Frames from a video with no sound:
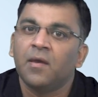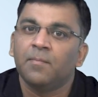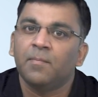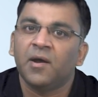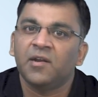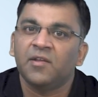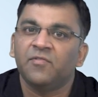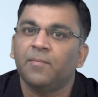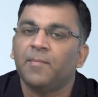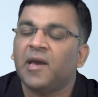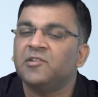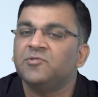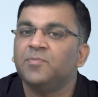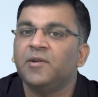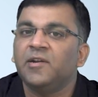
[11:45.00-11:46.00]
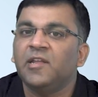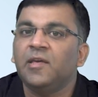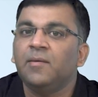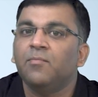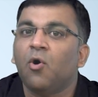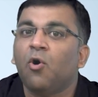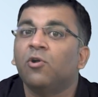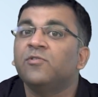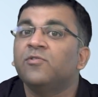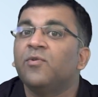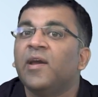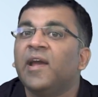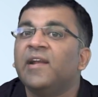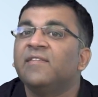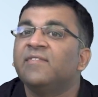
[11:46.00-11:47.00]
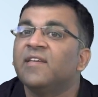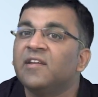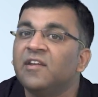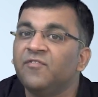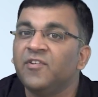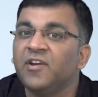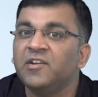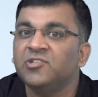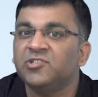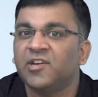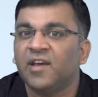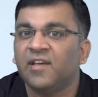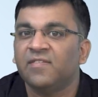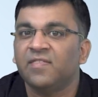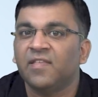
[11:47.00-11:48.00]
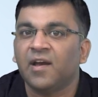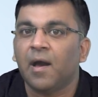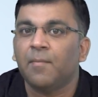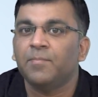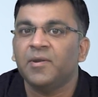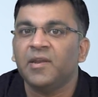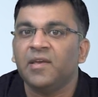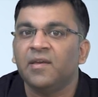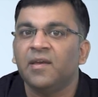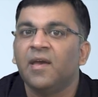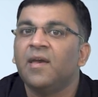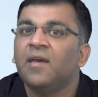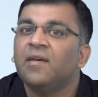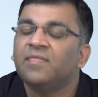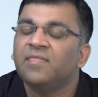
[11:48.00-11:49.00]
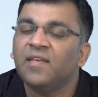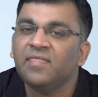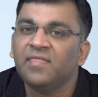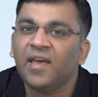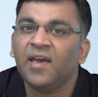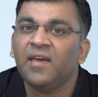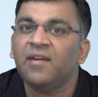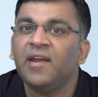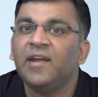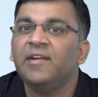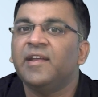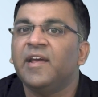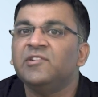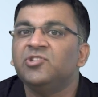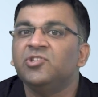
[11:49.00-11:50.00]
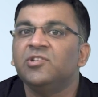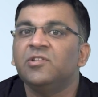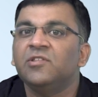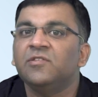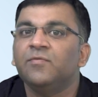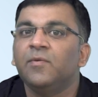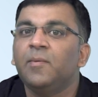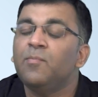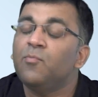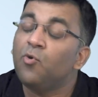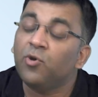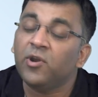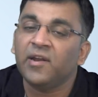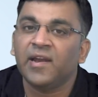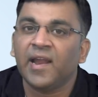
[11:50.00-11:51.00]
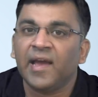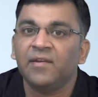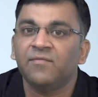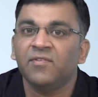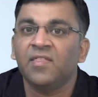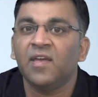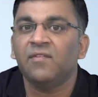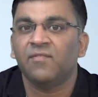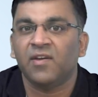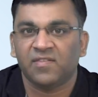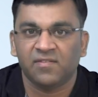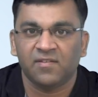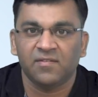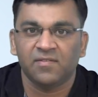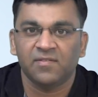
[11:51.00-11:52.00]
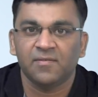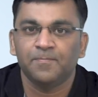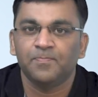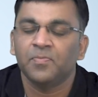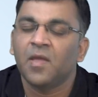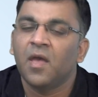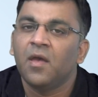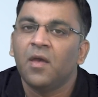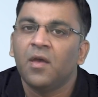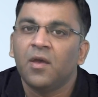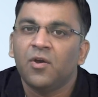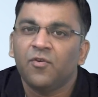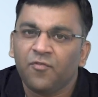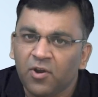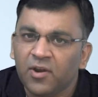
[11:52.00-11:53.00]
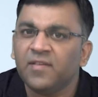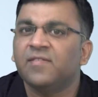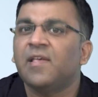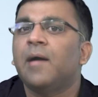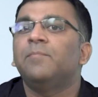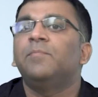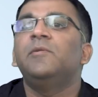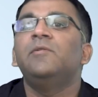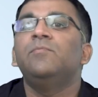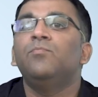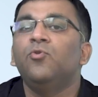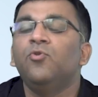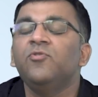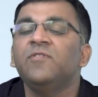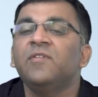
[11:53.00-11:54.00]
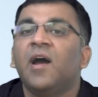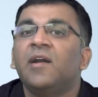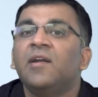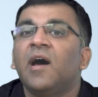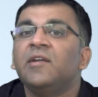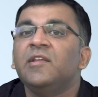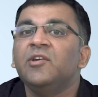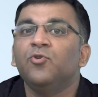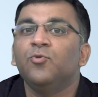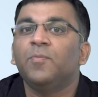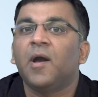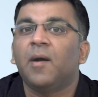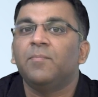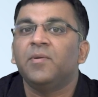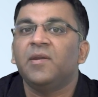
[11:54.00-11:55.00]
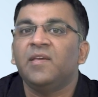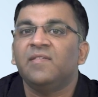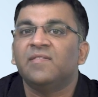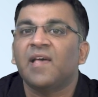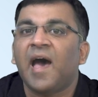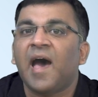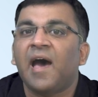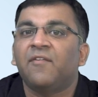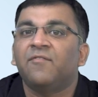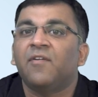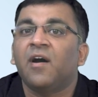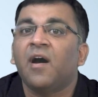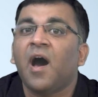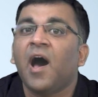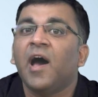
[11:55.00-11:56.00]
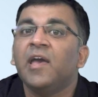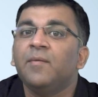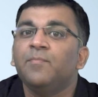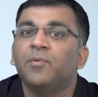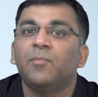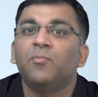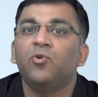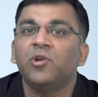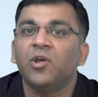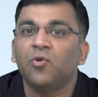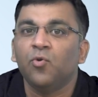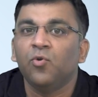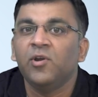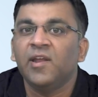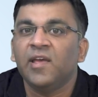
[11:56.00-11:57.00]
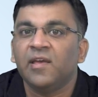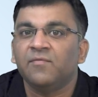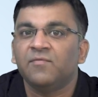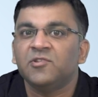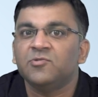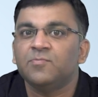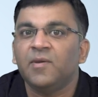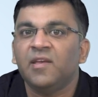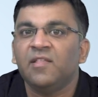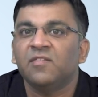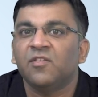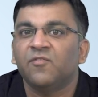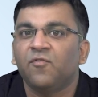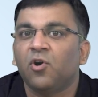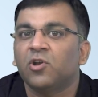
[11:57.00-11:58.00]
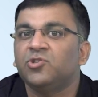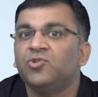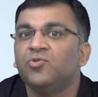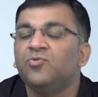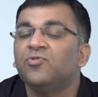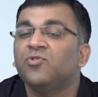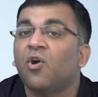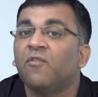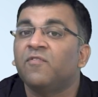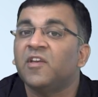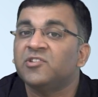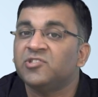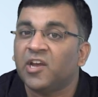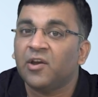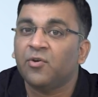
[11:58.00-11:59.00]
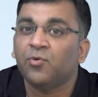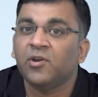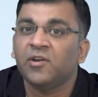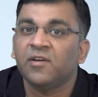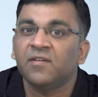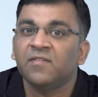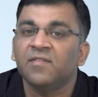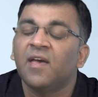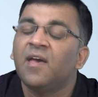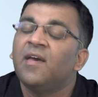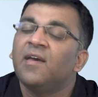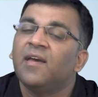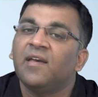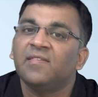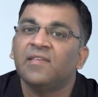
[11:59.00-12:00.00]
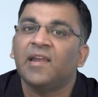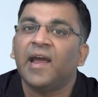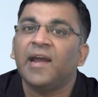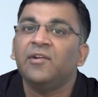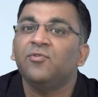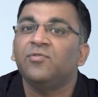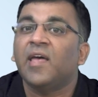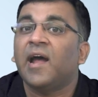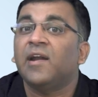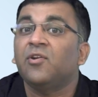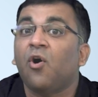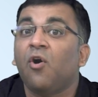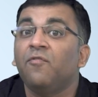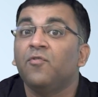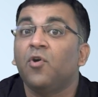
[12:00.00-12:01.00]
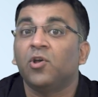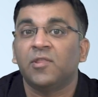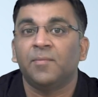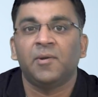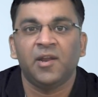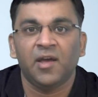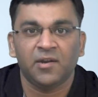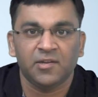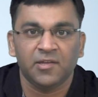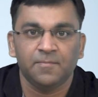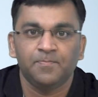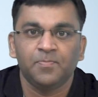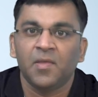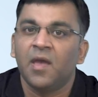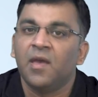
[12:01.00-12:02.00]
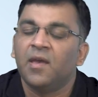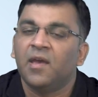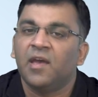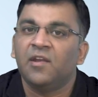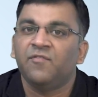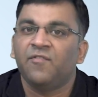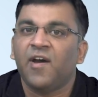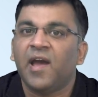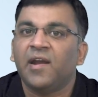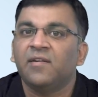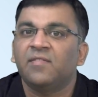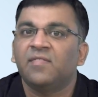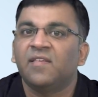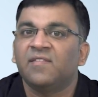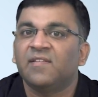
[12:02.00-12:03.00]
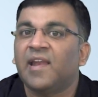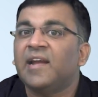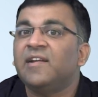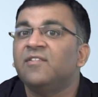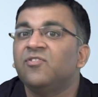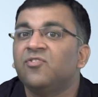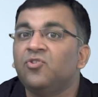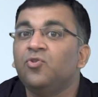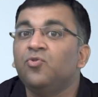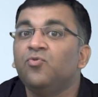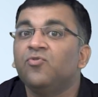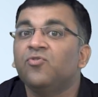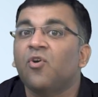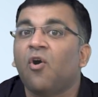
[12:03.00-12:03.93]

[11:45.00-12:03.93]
But if the management team also held significant shares in the company, then their intentions will be more in line with the investors. For example, most Adani Group companies have a high promoter holding, which means the fortunes of their shareholders is aligned to that of Gautam Adani. In fact, the slightest news